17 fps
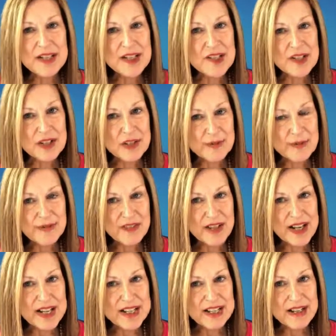The
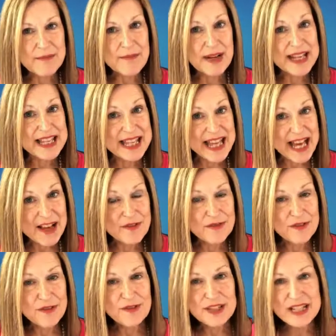supervisor may
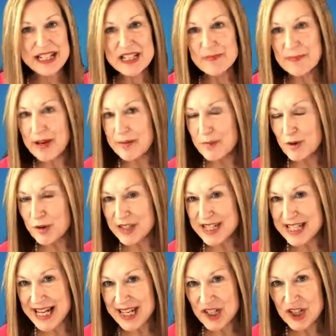therefore need to pay more
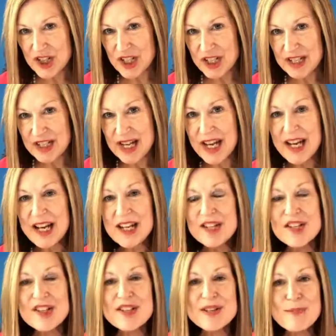attention
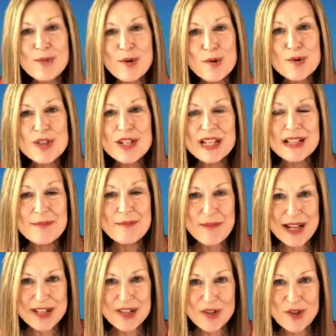to supporting the
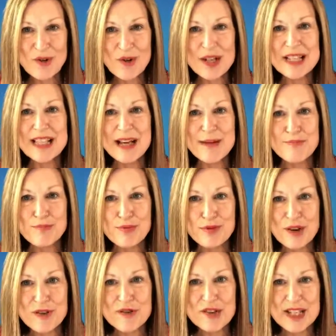mentor in their
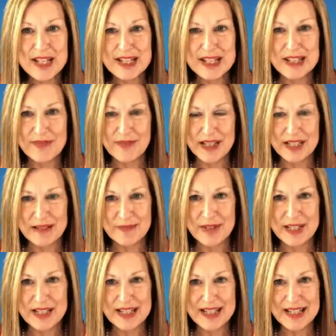process
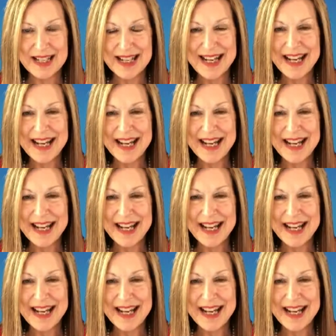development